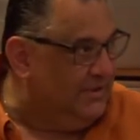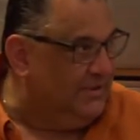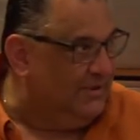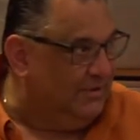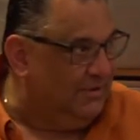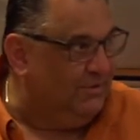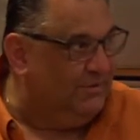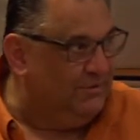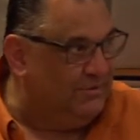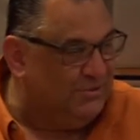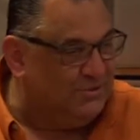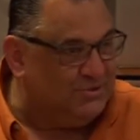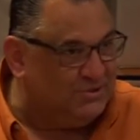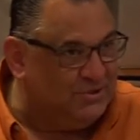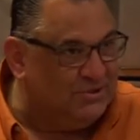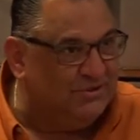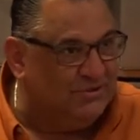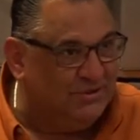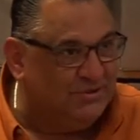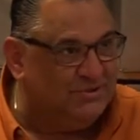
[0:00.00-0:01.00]
You know,
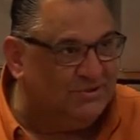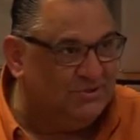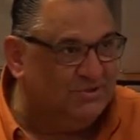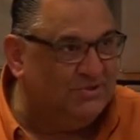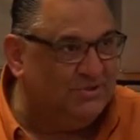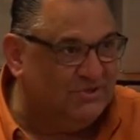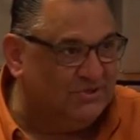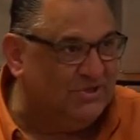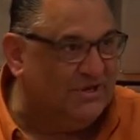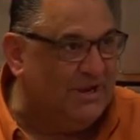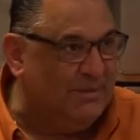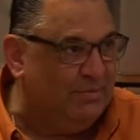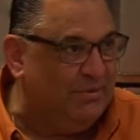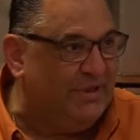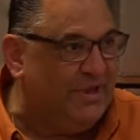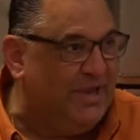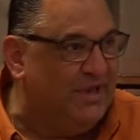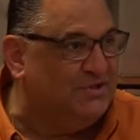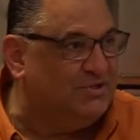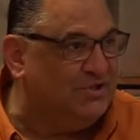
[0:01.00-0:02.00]
there's, there's, there's an
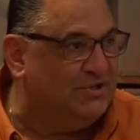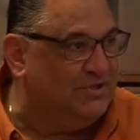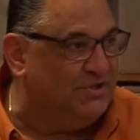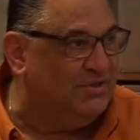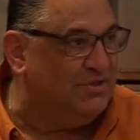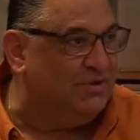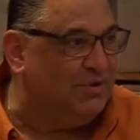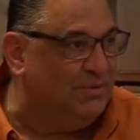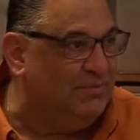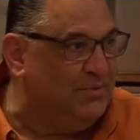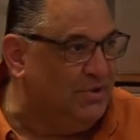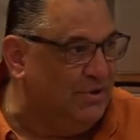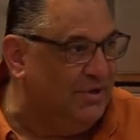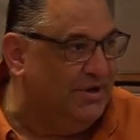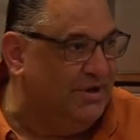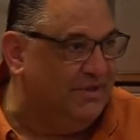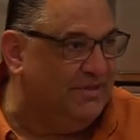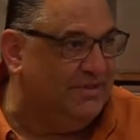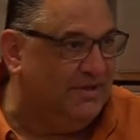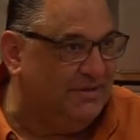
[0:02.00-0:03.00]
obligation to the
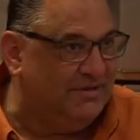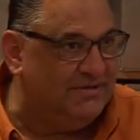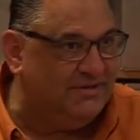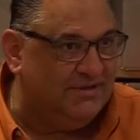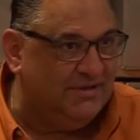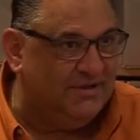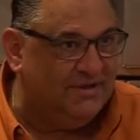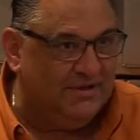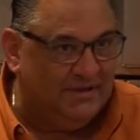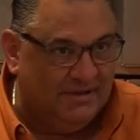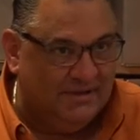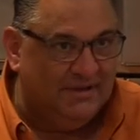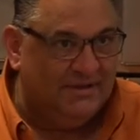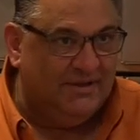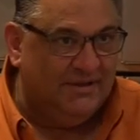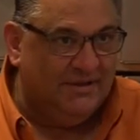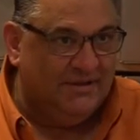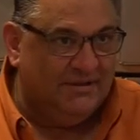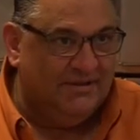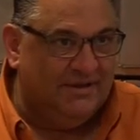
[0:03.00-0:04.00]
community that, uh,
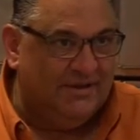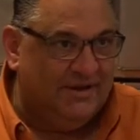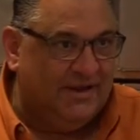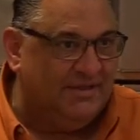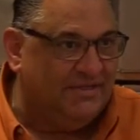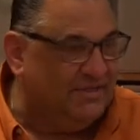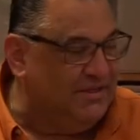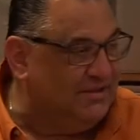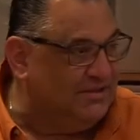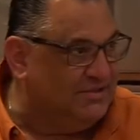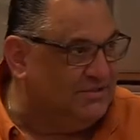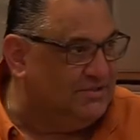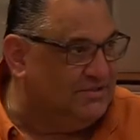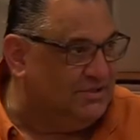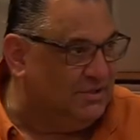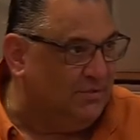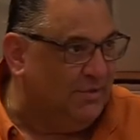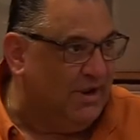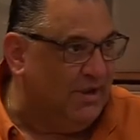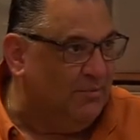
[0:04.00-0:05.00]
that I think this
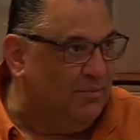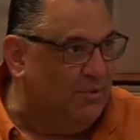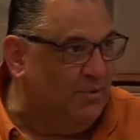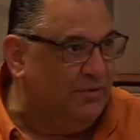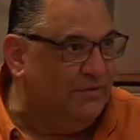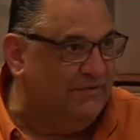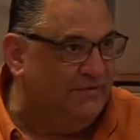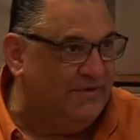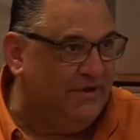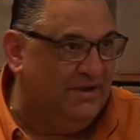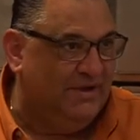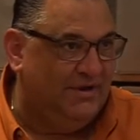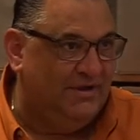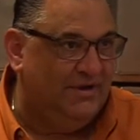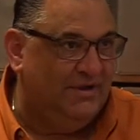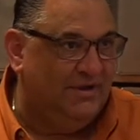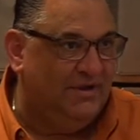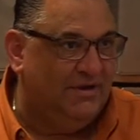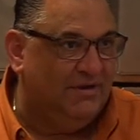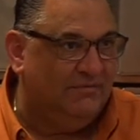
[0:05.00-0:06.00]
is a great move
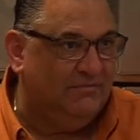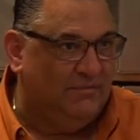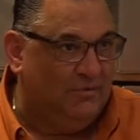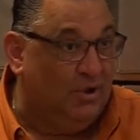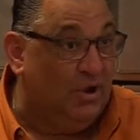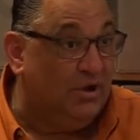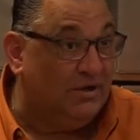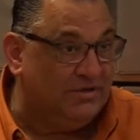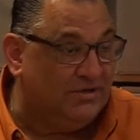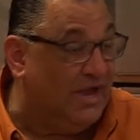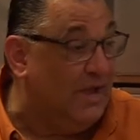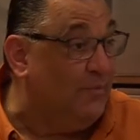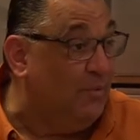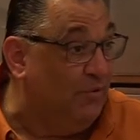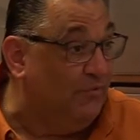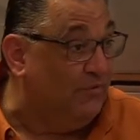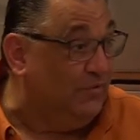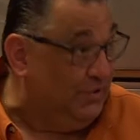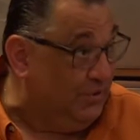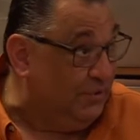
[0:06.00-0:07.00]
and, a long
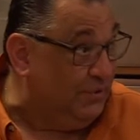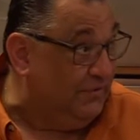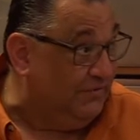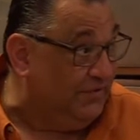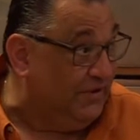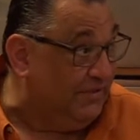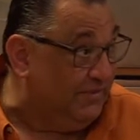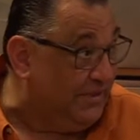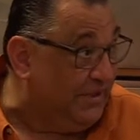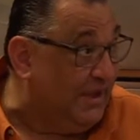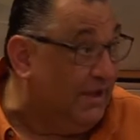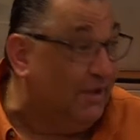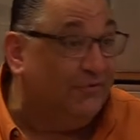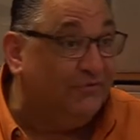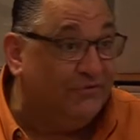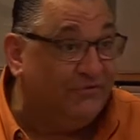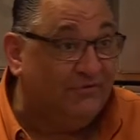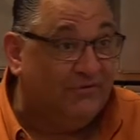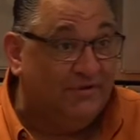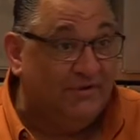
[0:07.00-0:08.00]
time overdue, if nothing else.